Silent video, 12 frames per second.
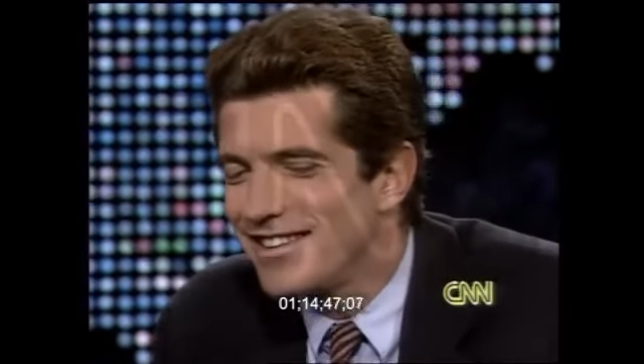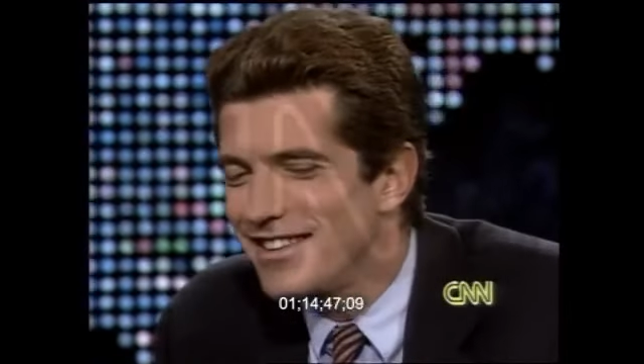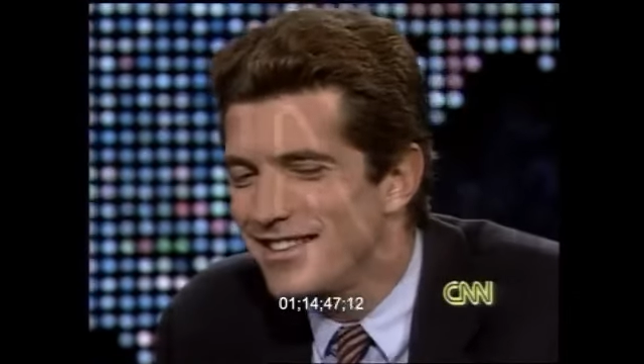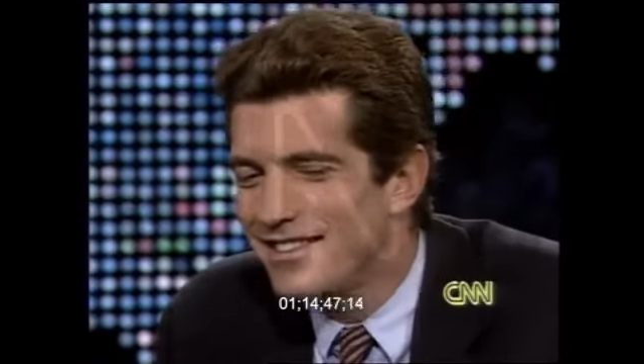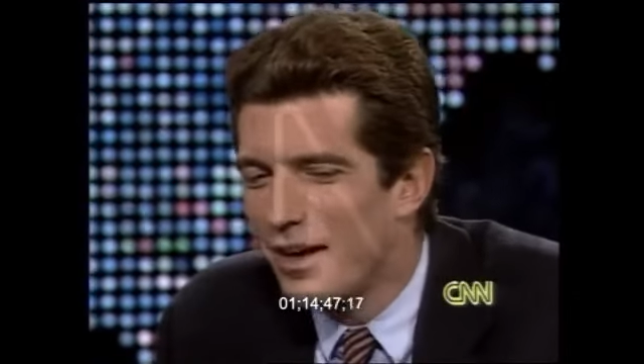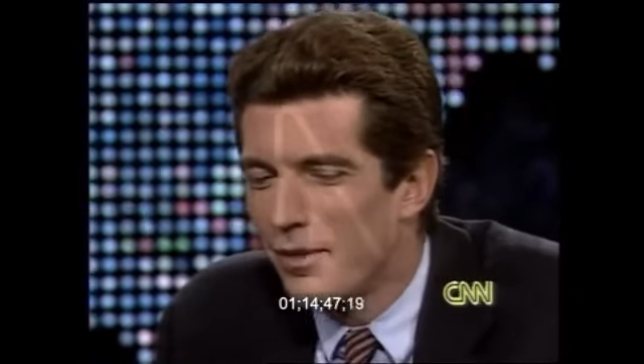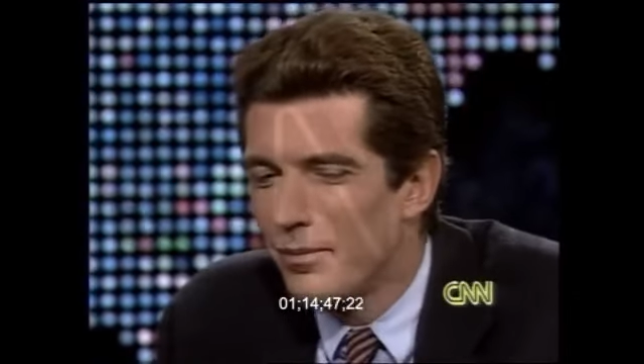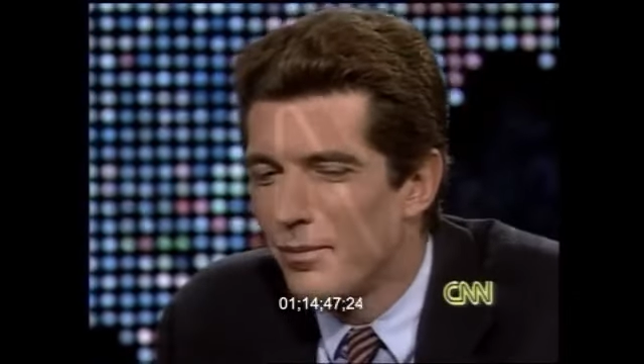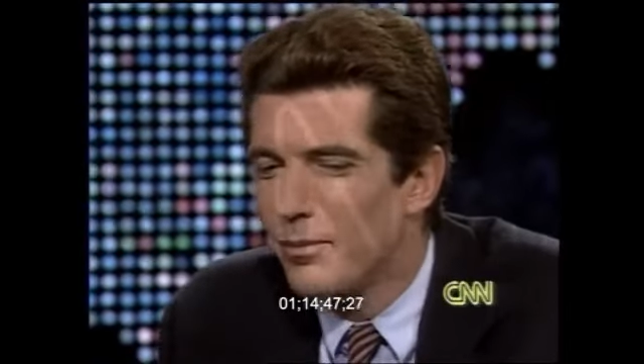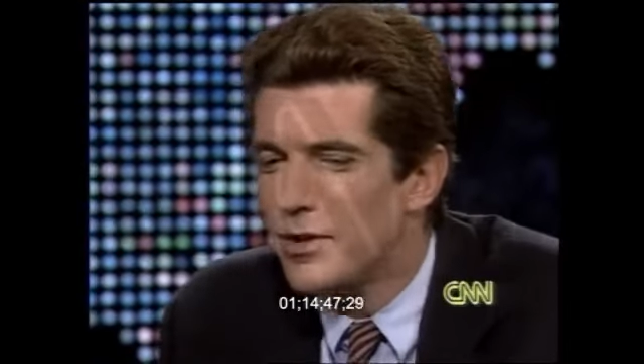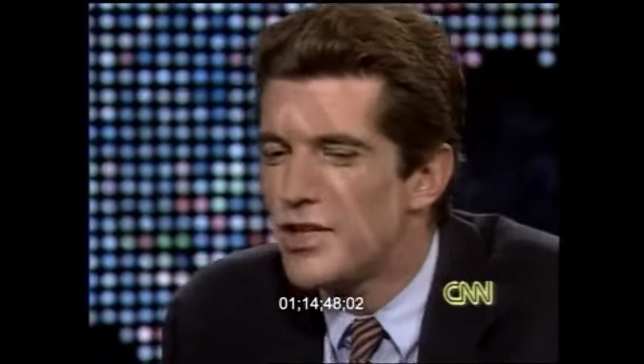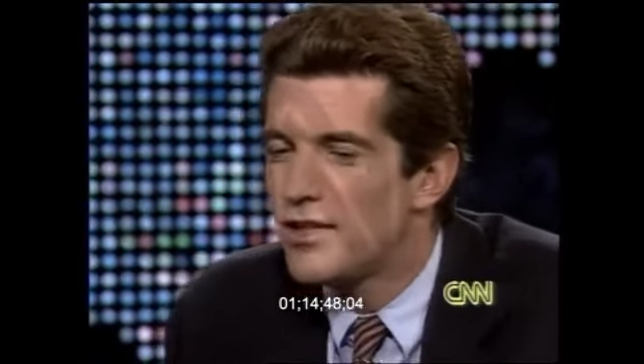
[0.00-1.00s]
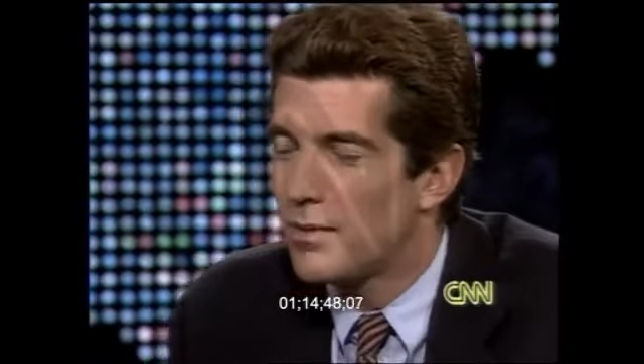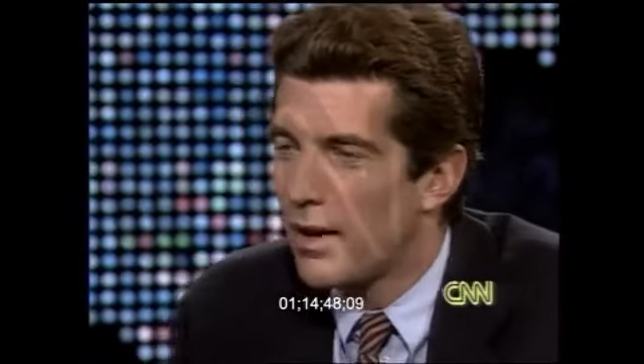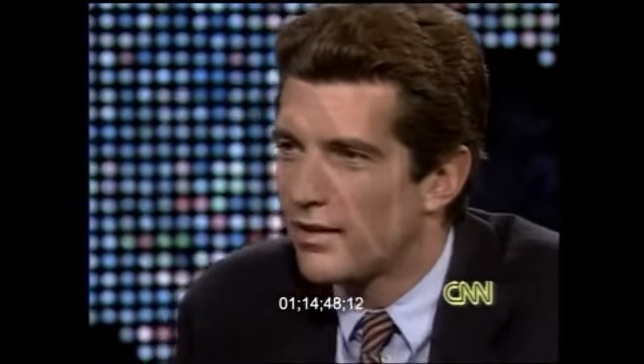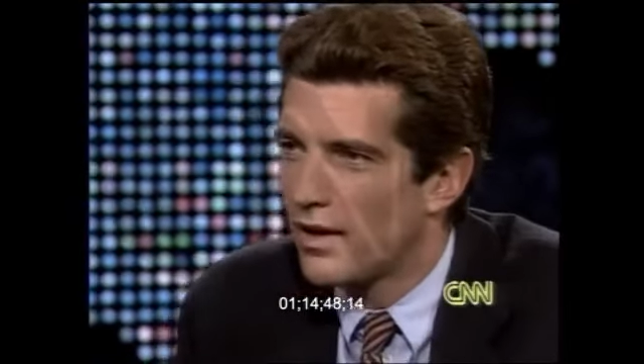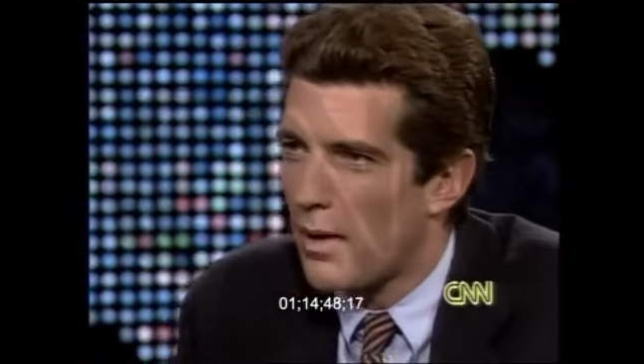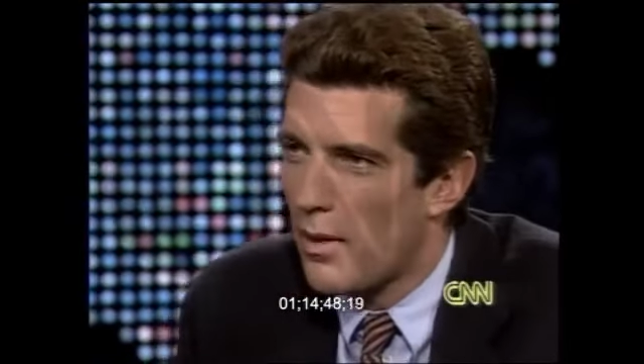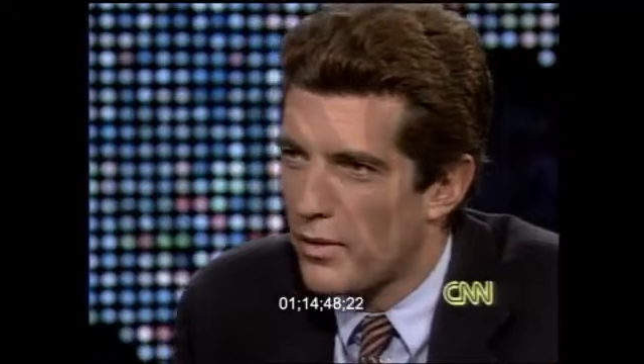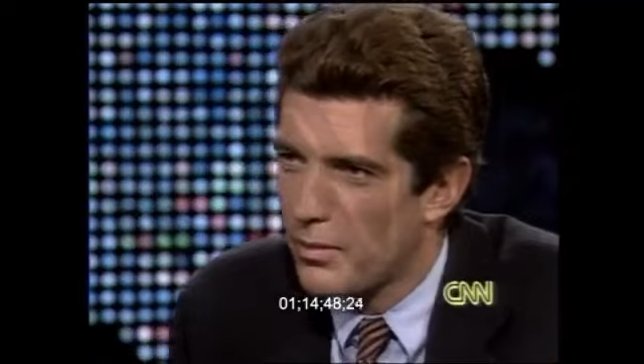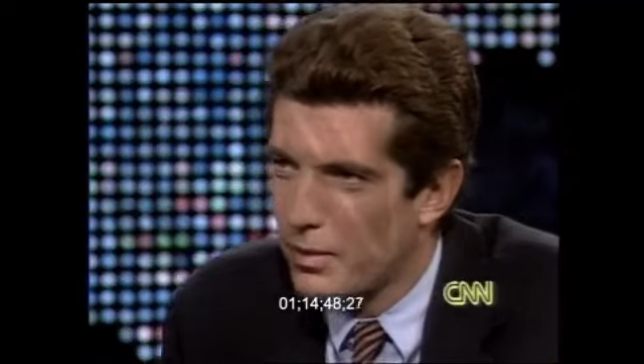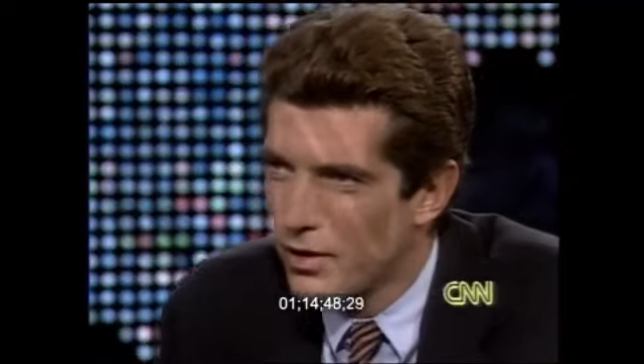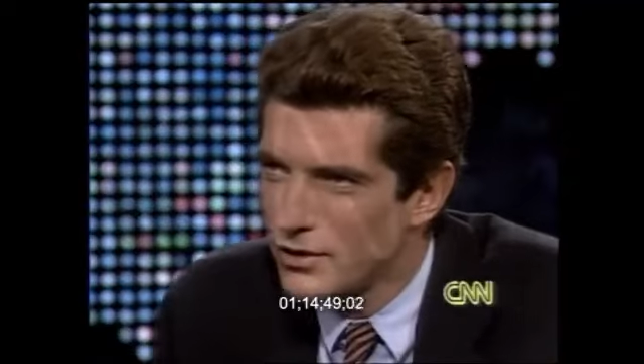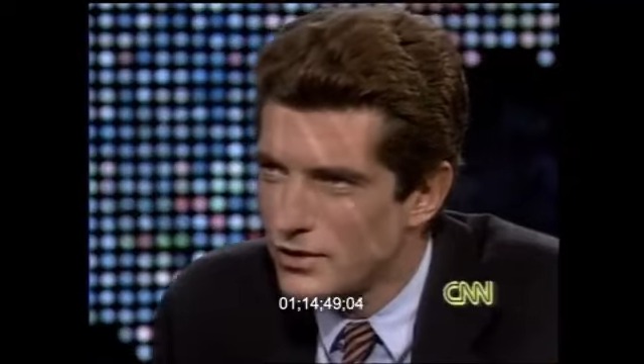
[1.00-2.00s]
She's she's about to come out with a
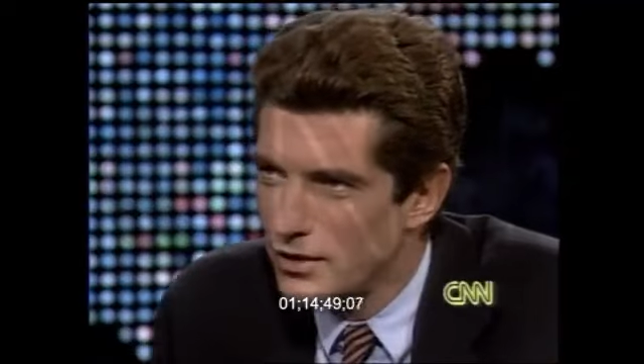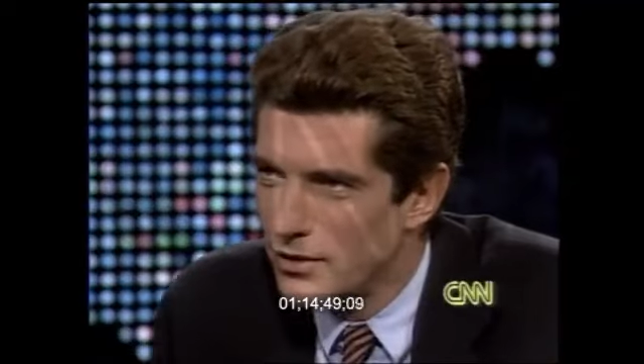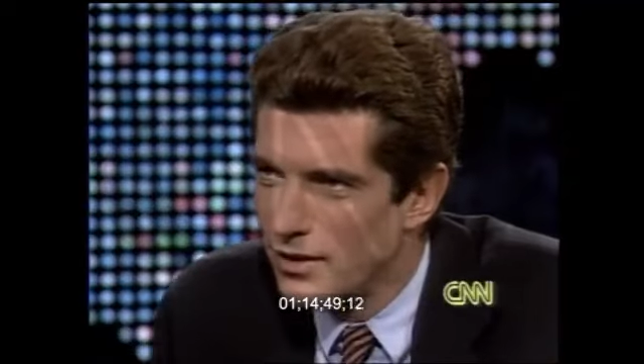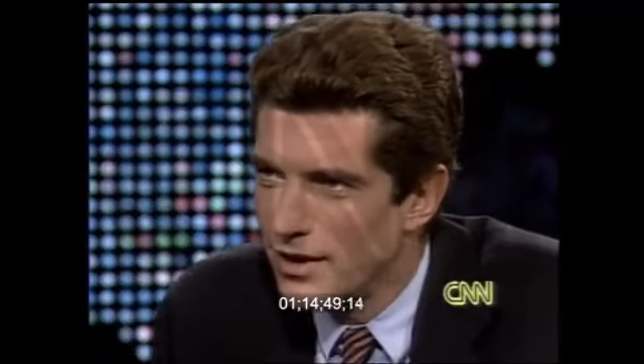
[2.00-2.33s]
book soon.